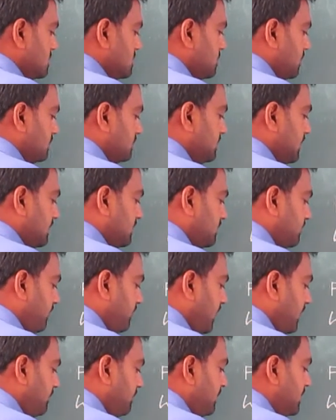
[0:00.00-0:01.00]
So that
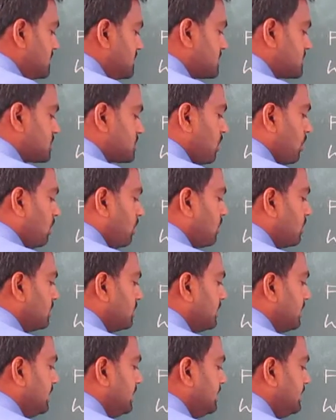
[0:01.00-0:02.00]
will be
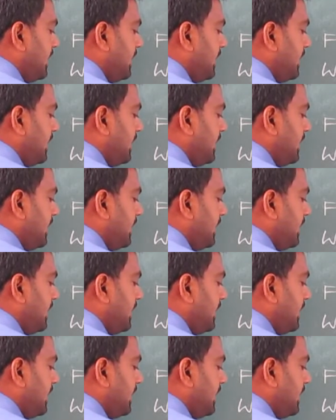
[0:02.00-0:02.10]
stored in